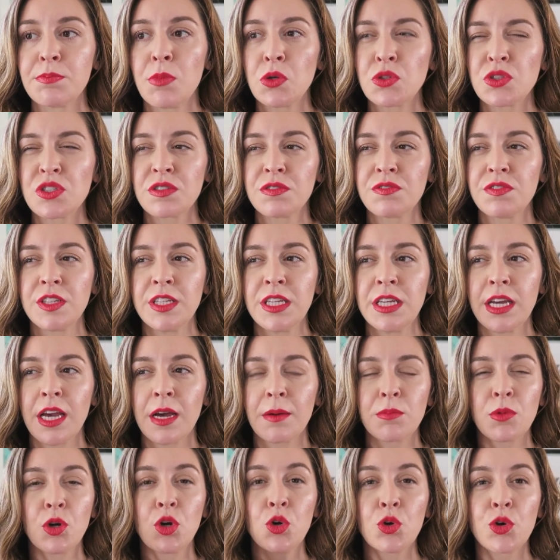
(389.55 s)
most of the
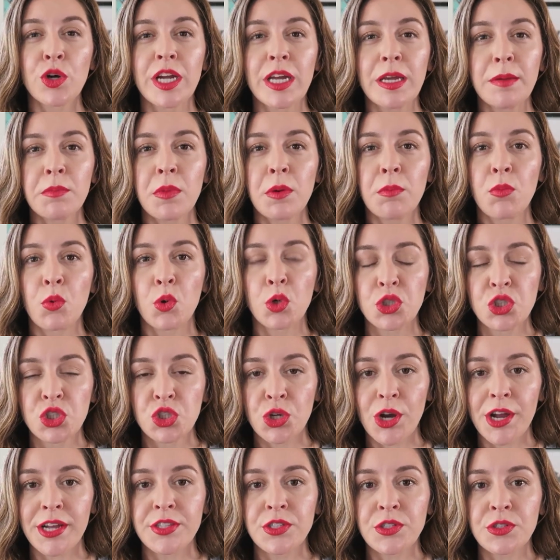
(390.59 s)
um, cream
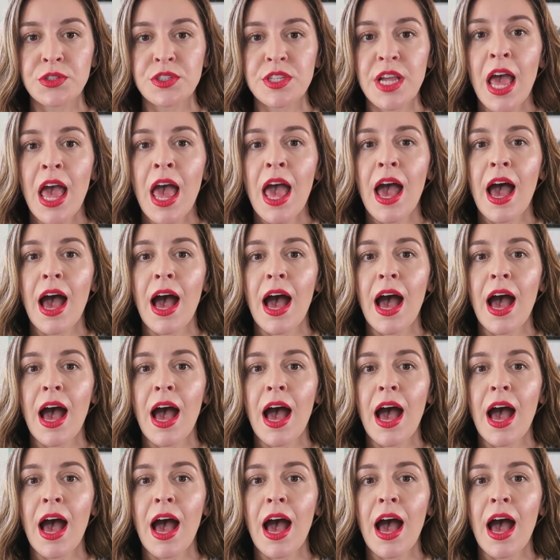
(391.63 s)
moisturizers